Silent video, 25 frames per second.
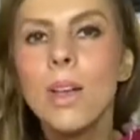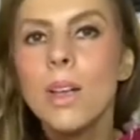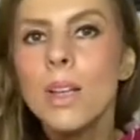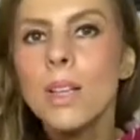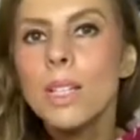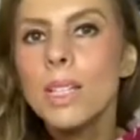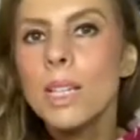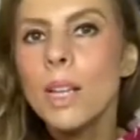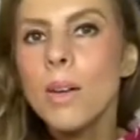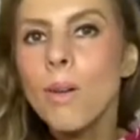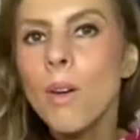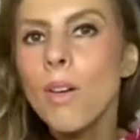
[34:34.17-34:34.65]

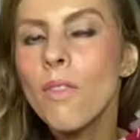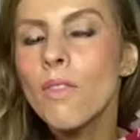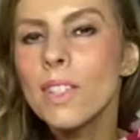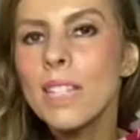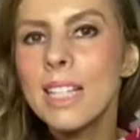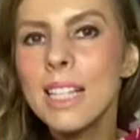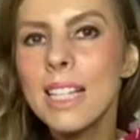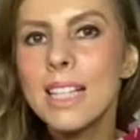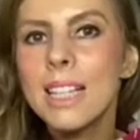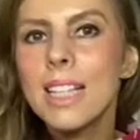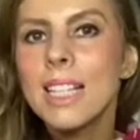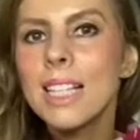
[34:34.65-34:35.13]
so
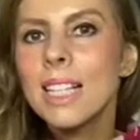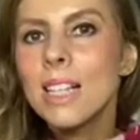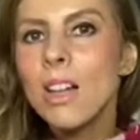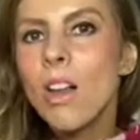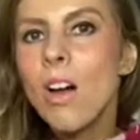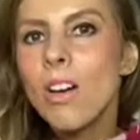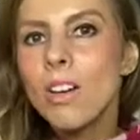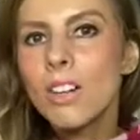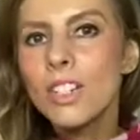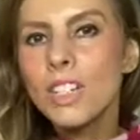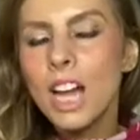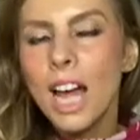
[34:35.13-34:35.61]
obviously this
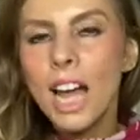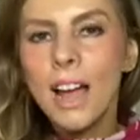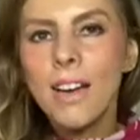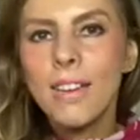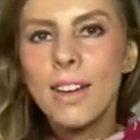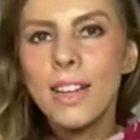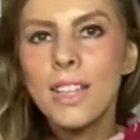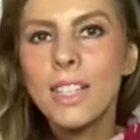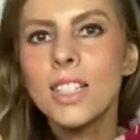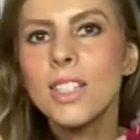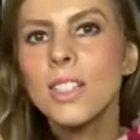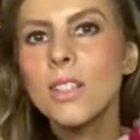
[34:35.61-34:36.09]
lockdown
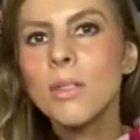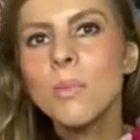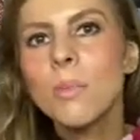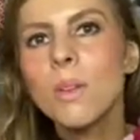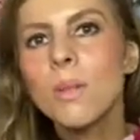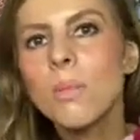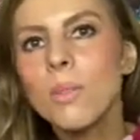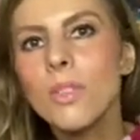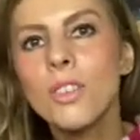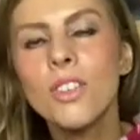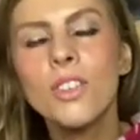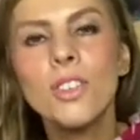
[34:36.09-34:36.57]
hasn't done me
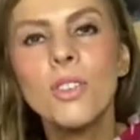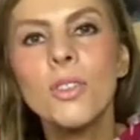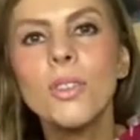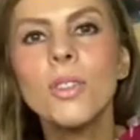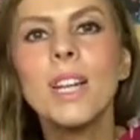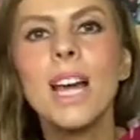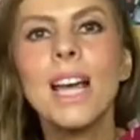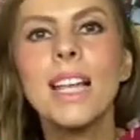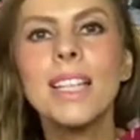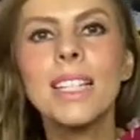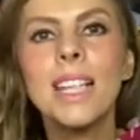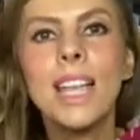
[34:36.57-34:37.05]
much good
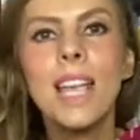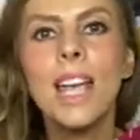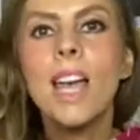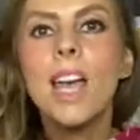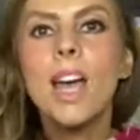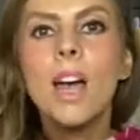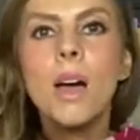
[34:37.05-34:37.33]
has it